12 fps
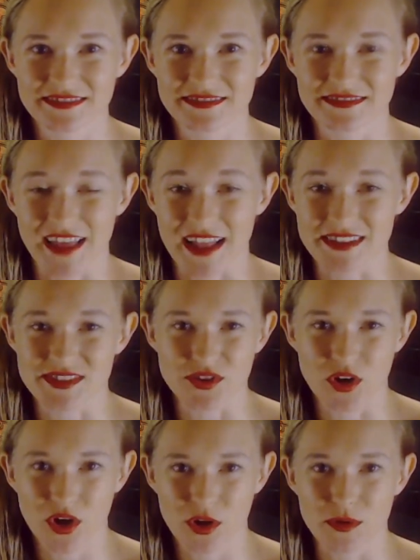That's
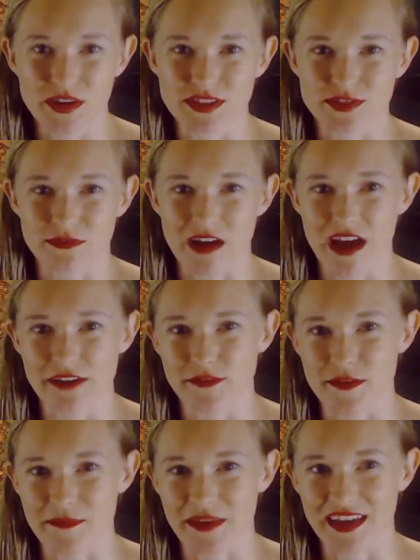not what's right
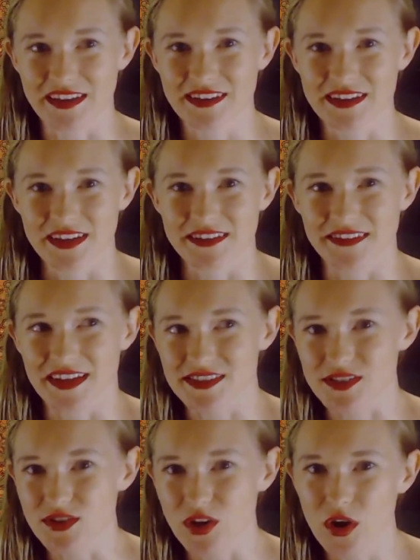for me. That's
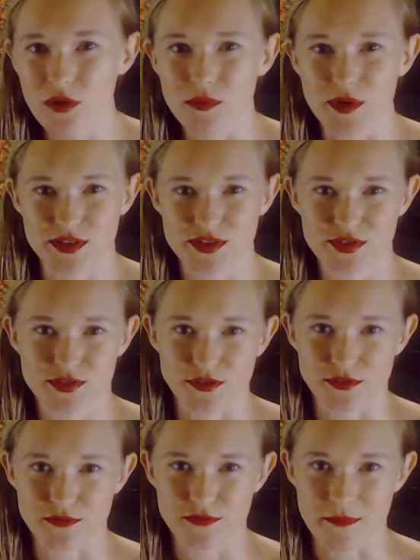not what's
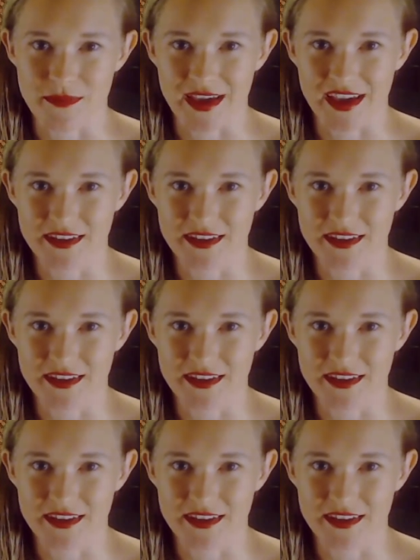true for me.